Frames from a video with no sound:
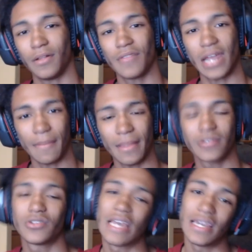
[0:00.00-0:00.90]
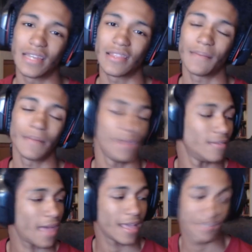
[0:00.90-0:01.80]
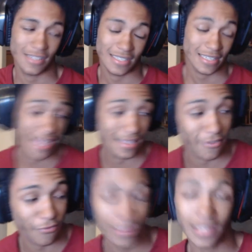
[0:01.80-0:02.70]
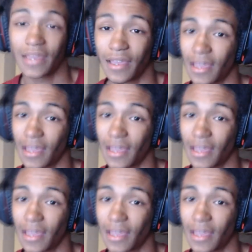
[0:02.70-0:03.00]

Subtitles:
that I'm entertaining them, and the feeling